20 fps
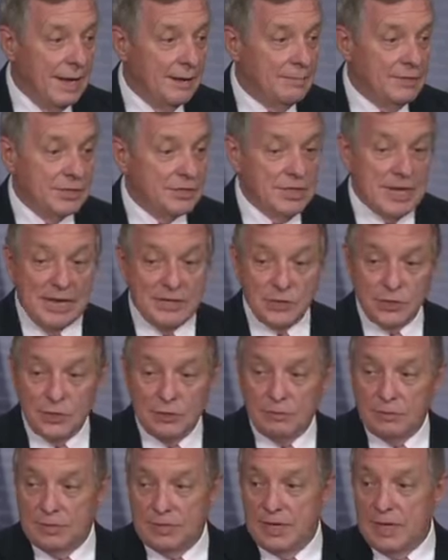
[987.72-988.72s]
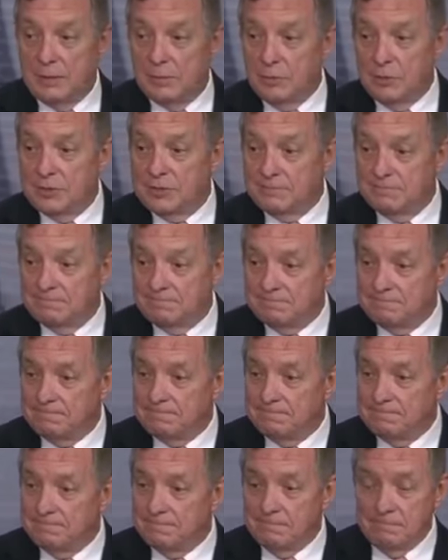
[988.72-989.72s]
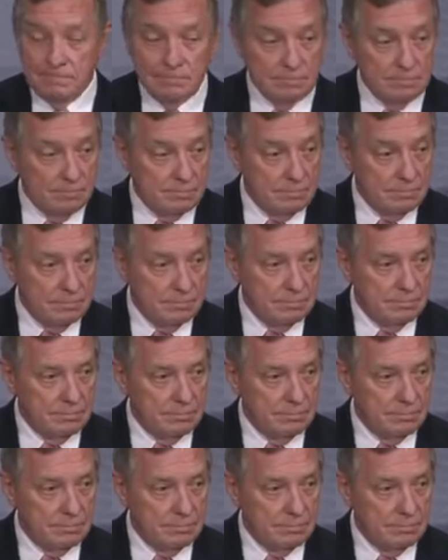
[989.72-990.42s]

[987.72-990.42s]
just not sure what the number is. Is there an upper age limit?